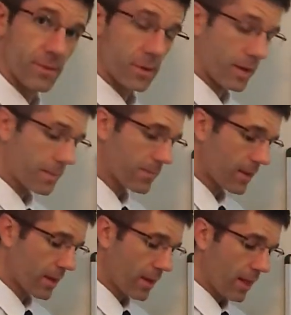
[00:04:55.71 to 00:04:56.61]
Okay?
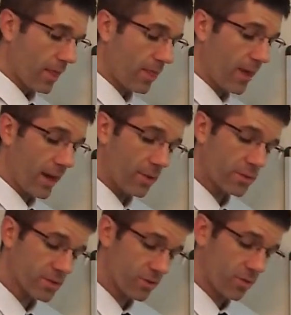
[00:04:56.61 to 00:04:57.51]
That
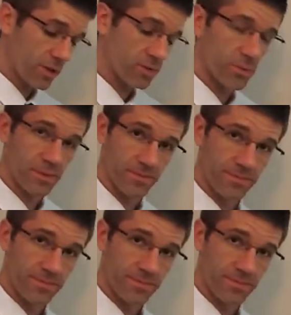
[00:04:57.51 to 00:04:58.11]
was the first one.